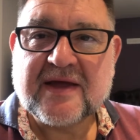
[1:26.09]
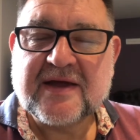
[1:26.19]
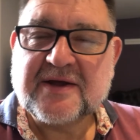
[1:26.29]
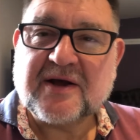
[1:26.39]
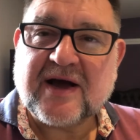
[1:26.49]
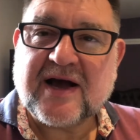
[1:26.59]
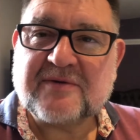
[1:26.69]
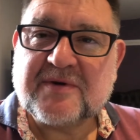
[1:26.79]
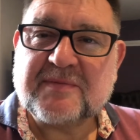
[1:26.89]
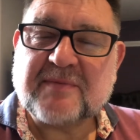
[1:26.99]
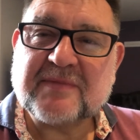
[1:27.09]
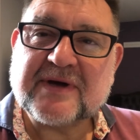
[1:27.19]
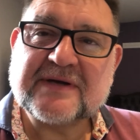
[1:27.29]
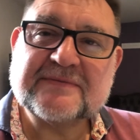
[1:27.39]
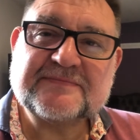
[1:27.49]
You know, I
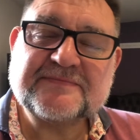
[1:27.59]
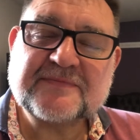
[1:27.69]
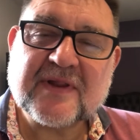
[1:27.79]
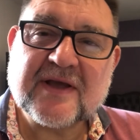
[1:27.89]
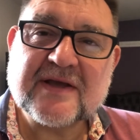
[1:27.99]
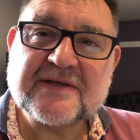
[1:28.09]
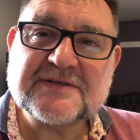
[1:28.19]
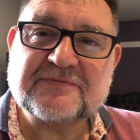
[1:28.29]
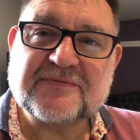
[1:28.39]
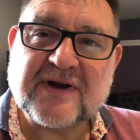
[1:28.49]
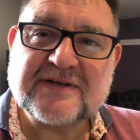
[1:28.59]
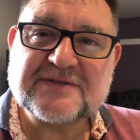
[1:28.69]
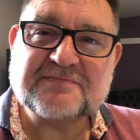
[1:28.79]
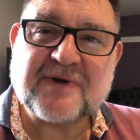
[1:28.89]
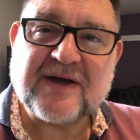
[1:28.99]
remember some friends
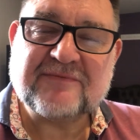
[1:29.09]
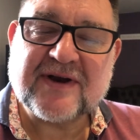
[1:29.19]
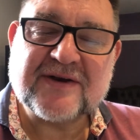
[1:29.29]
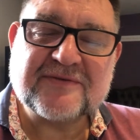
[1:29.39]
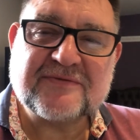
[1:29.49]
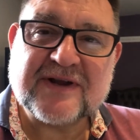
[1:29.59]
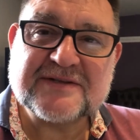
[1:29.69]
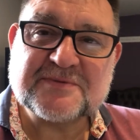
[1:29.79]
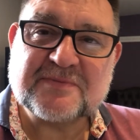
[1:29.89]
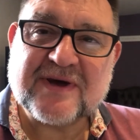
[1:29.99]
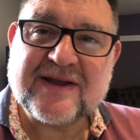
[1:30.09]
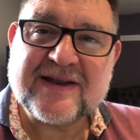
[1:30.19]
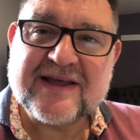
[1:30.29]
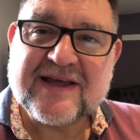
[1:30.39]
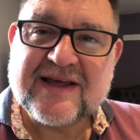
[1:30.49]
of mine, very good friends of mine,
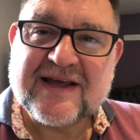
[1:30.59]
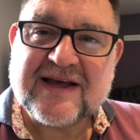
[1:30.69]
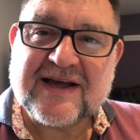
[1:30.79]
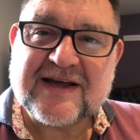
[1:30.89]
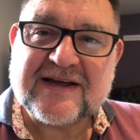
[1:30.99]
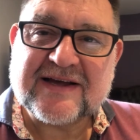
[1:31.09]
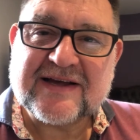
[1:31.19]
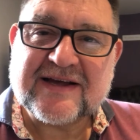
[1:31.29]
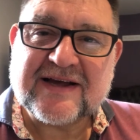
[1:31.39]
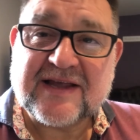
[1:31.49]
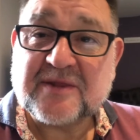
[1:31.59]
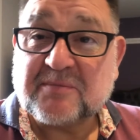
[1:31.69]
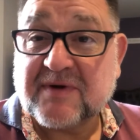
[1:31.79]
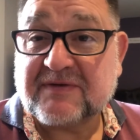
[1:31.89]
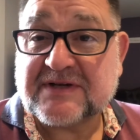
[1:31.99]
I had the
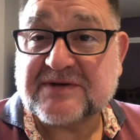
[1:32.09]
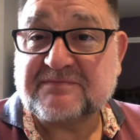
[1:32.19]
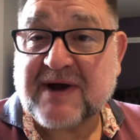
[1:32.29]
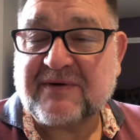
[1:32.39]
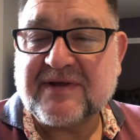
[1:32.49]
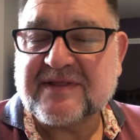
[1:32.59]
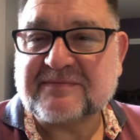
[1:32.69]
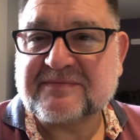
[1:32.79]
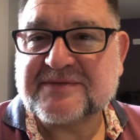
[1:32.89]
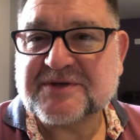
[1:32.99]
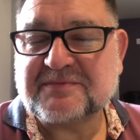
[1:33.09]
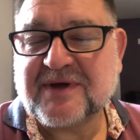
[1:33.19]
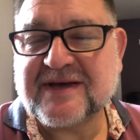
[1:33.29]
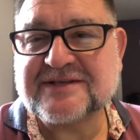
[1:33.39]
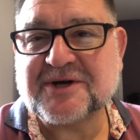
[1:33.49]
privilege of marrying them some
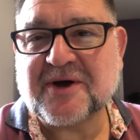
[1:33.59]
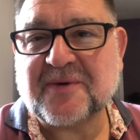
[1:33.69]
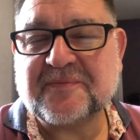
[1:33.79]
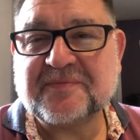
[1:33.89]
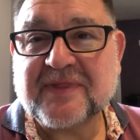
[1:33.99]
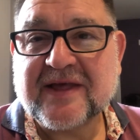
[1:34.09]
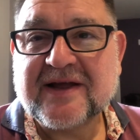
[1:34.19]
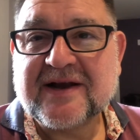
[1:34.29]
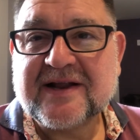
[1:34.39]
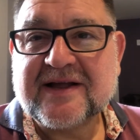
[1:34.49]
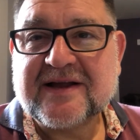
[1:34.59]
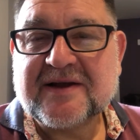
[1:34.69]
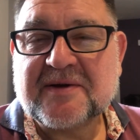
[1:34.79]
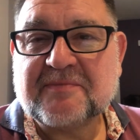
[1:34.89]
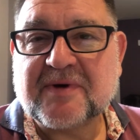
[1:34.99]
years ago.
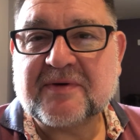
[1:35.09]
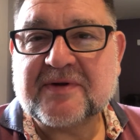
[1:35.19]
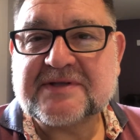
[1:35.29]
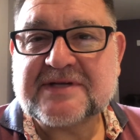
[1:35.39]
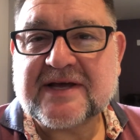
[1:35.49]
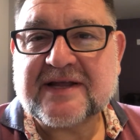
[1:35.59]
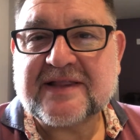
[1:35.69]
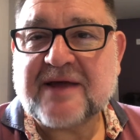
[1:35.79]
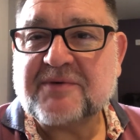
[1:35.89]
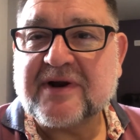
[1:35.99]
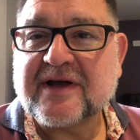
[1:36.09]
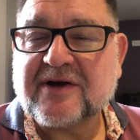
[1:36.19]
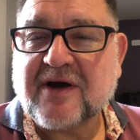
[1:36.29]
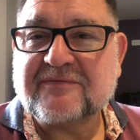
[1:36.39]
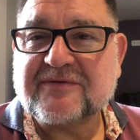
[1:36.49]
But they were on a
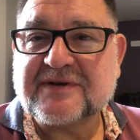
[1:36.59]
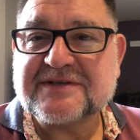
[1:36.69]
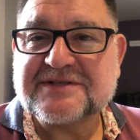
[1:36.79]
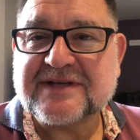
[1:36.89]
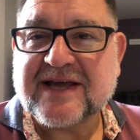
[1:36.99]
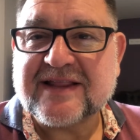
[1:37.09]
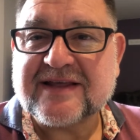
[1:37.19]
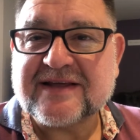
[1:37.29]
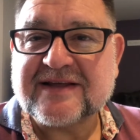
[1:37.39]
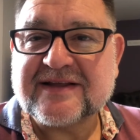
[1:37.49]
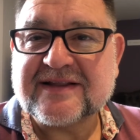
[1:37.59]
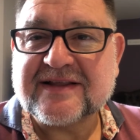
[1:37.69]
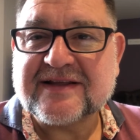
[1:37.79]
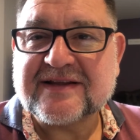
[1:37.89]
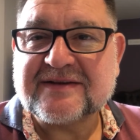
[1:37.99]
conference together
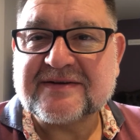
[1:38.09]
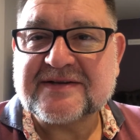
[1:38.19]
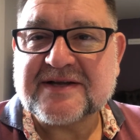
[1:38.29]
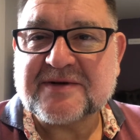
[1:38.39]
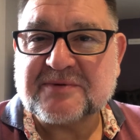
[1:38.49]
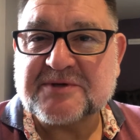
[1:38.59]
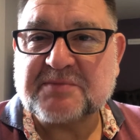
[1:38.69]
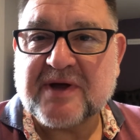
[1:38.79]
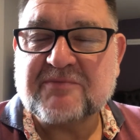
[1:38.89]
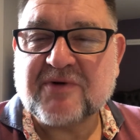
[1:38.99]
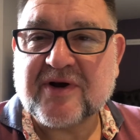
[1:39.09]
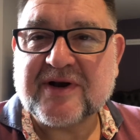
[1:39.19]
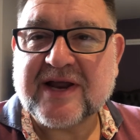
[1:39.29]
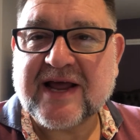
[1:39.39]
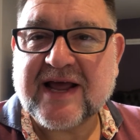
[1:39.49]
that was being
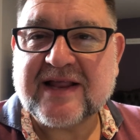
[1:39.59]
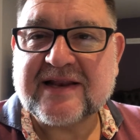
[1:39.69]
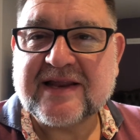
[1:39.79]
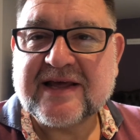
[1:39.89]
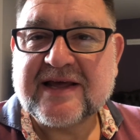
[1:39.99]
run, and